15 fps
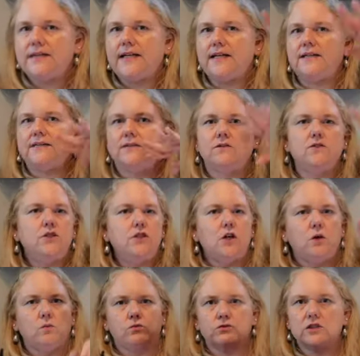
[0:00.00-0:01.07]
gets, you
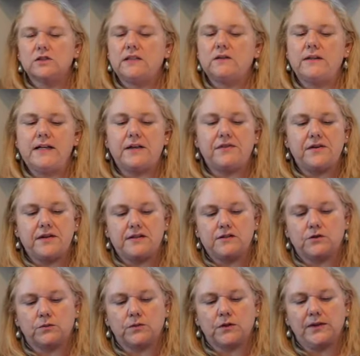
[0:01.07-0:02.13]
know, really lengthens,
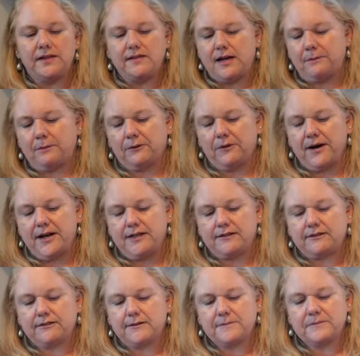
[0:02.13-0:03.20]
really
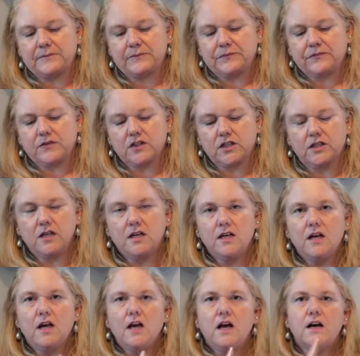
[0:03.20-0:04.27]
separates.
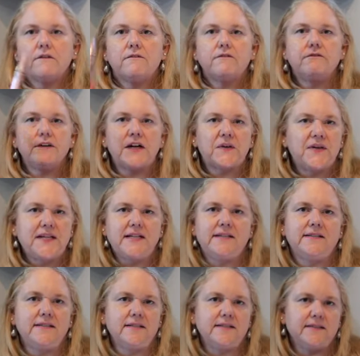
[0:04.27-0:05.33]
Very
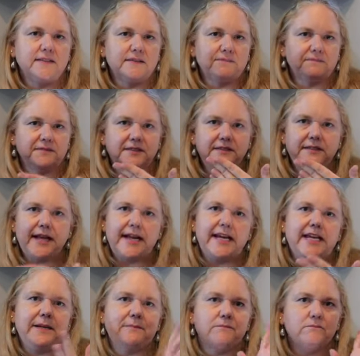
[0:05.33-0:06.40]
consistent.
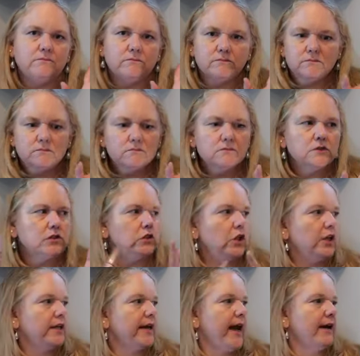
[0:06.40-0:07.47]
Same
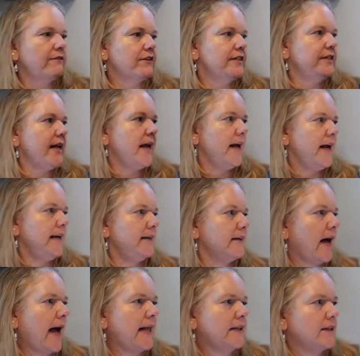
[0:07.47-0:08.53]
look every day.
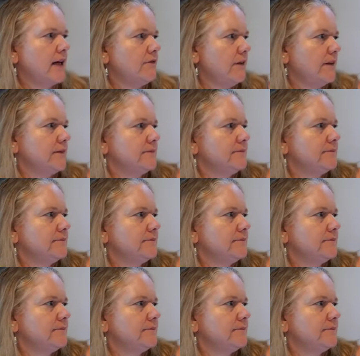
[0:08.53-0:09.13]
I love it.